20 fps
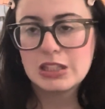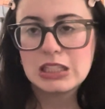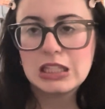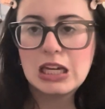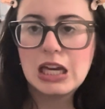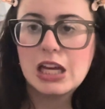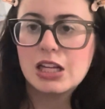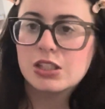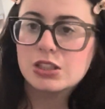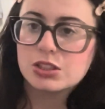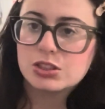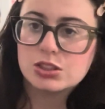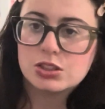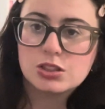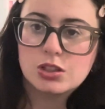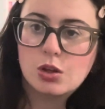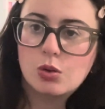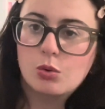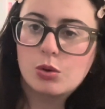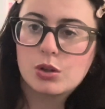I just
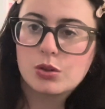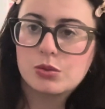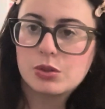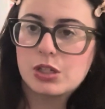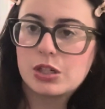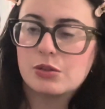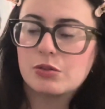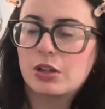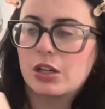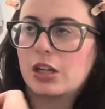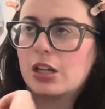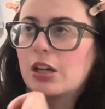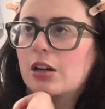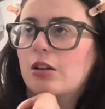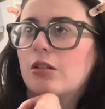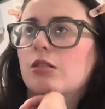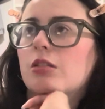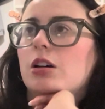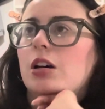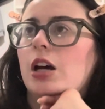don't want to read it right now.
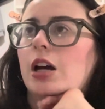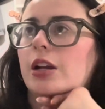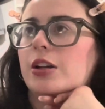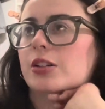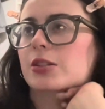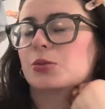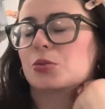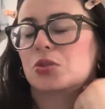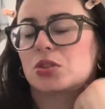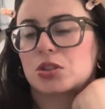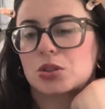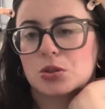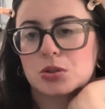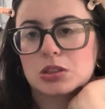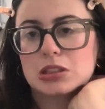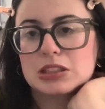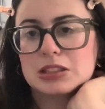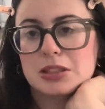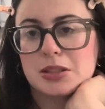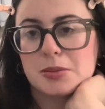I just want to go to
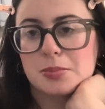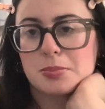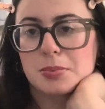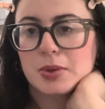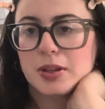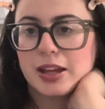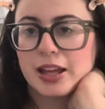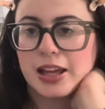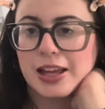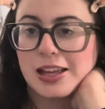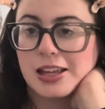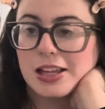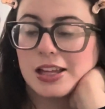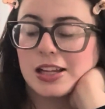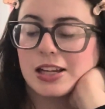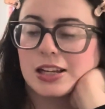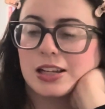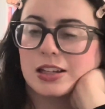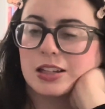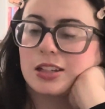sleep,
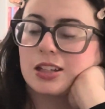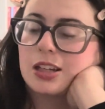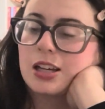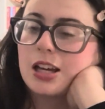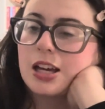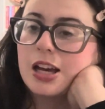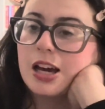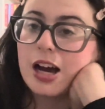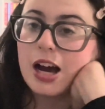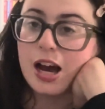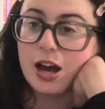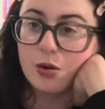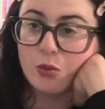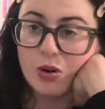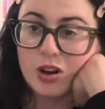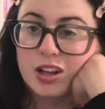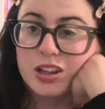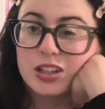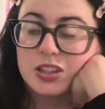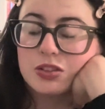and I
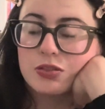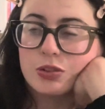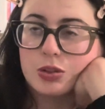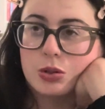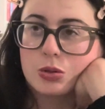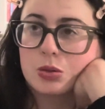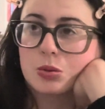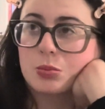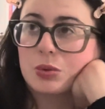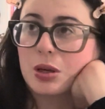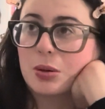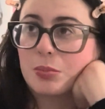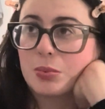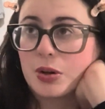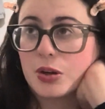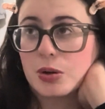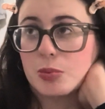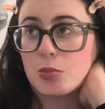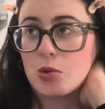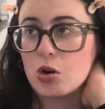wanted this video to be up by
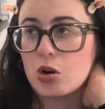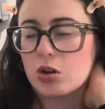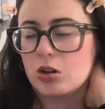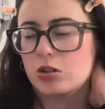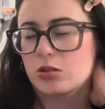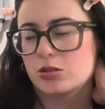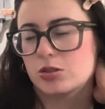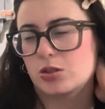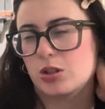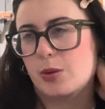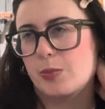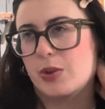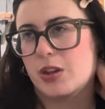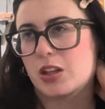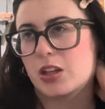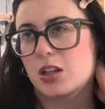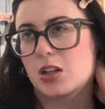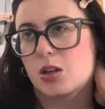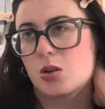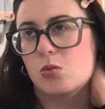tomorrow, so I'm like,
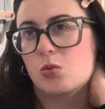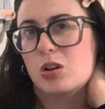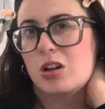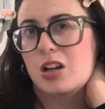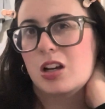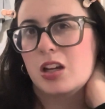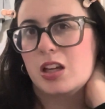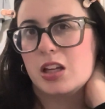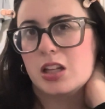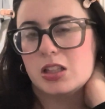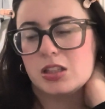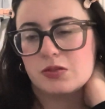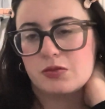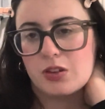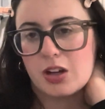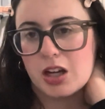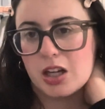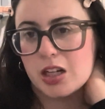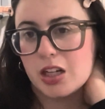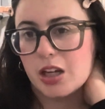you know what, it's
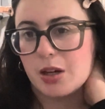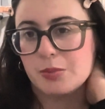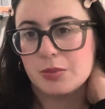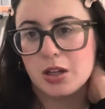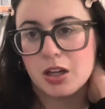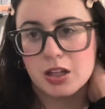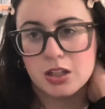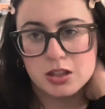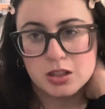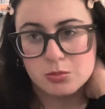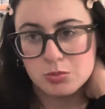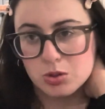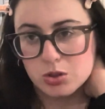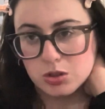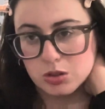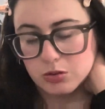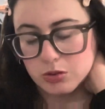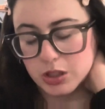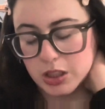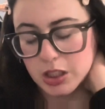fine. I'm not in the mood to
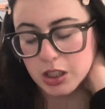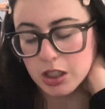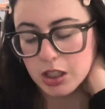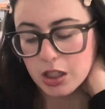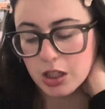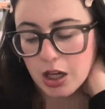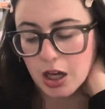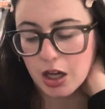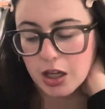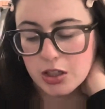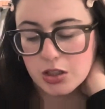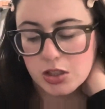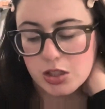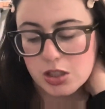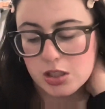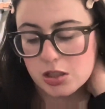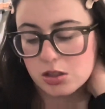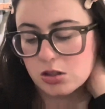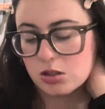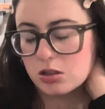read it.
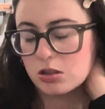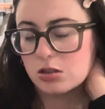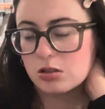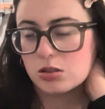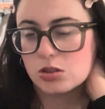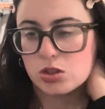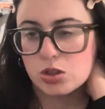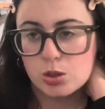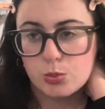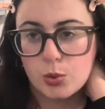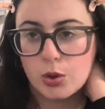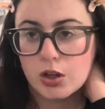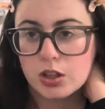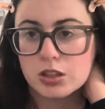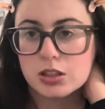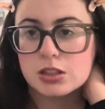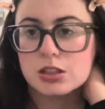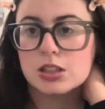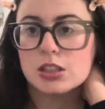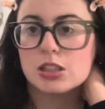2
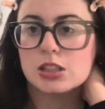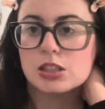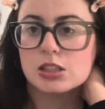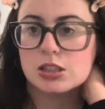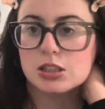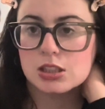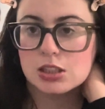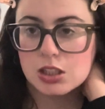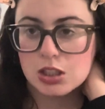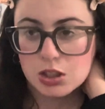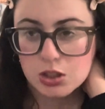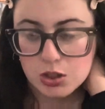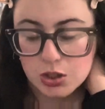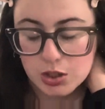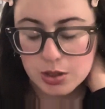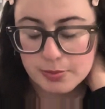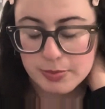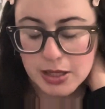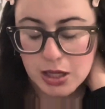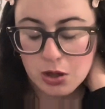books is a good
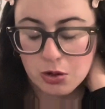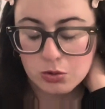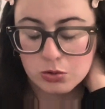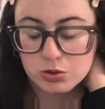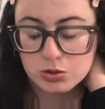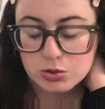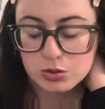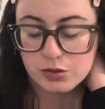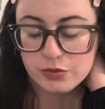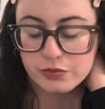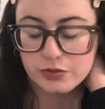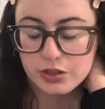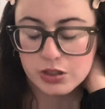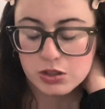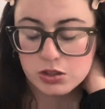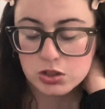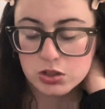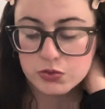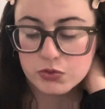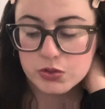amount to have
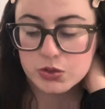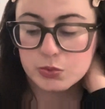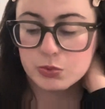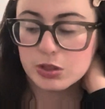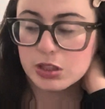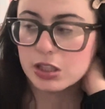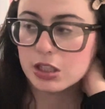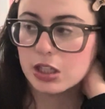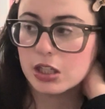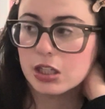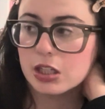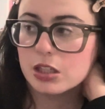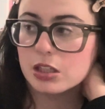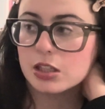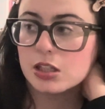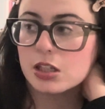finished over the weekend.